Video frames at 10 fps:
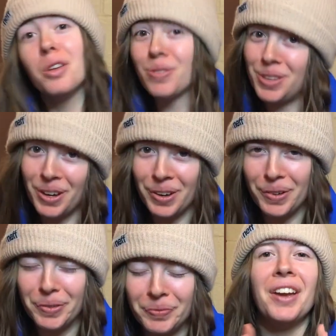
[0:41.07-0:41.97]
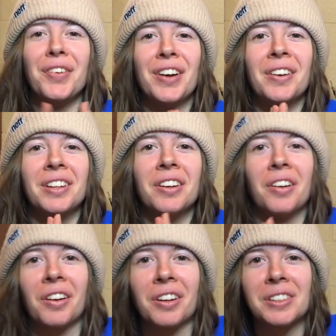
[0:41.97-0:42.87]
So I found an
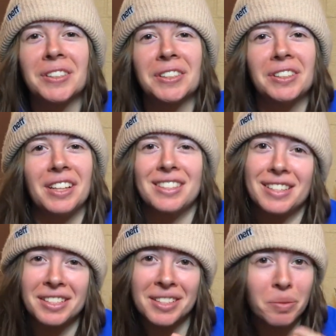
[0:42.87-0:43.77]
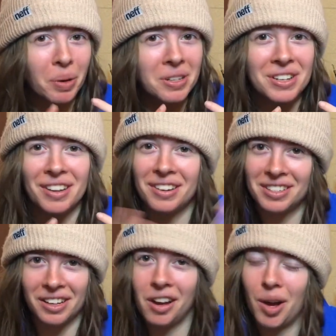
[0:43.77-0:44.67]
article on
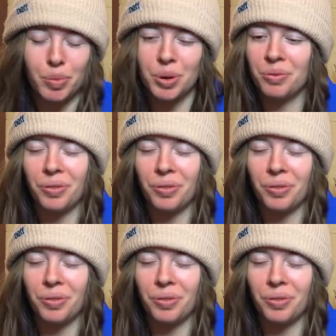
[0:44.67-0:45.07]
16personalities.com, you can